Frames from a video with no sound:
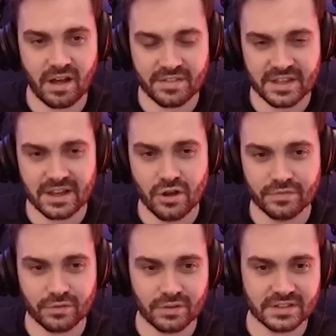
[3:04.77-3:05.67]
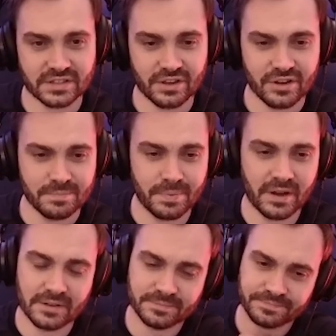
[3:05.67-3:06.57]
I think overall it's good,
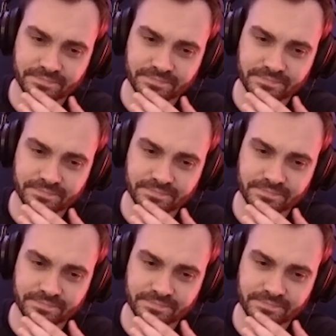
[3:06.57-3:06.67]
but